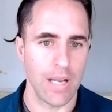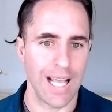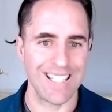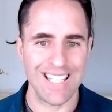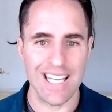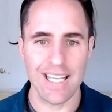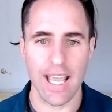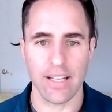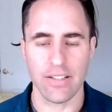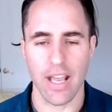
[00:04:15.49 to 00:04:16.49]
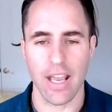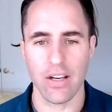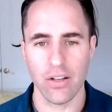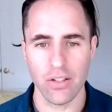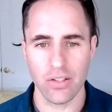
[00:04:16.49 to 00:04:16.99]
Next, Teekay
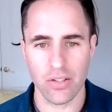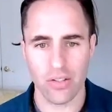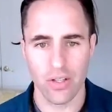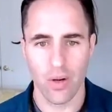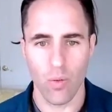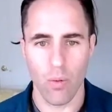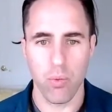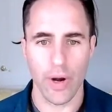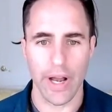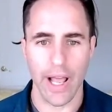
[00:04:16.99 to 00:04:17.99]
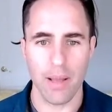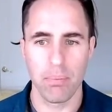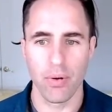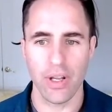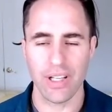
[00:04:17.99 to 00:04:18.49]
Tankers,
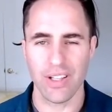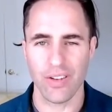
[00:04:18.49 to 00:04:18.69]
1.8 billion.